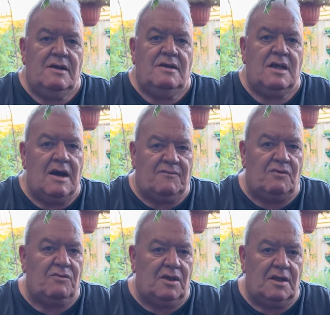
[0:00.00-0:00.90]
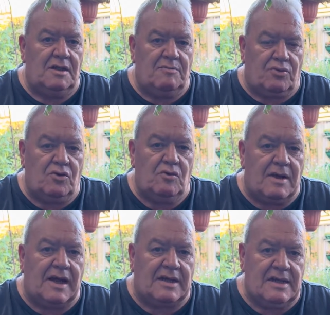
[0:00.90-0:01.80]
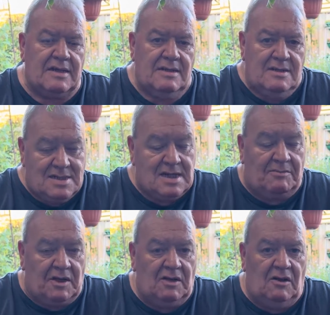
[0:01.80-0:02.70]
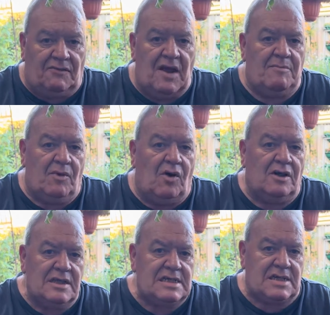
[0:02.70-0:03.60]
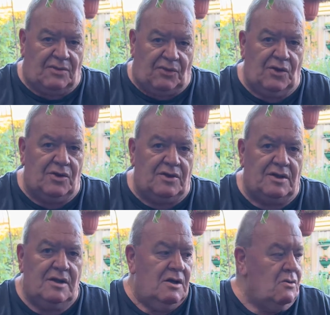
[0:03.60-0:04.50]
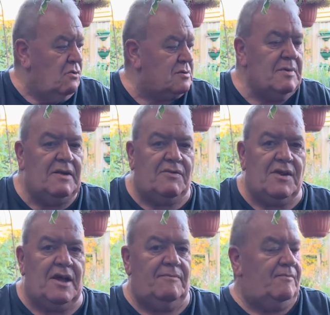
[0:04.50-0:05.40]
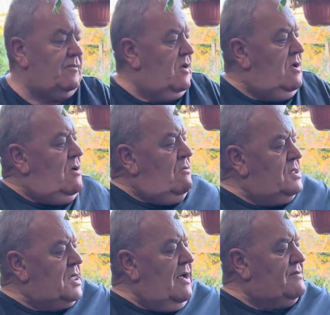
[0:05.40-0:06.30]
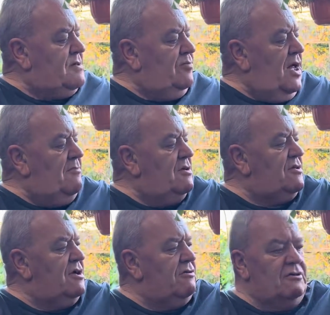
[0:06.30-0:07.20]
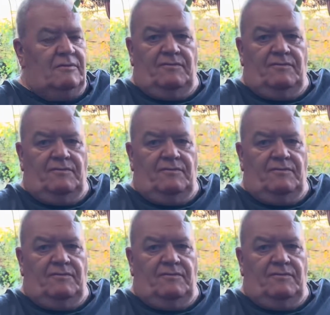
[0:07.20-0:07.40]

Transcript: you have to really prune back something like that by at least a third, which meant that we saved some plant material.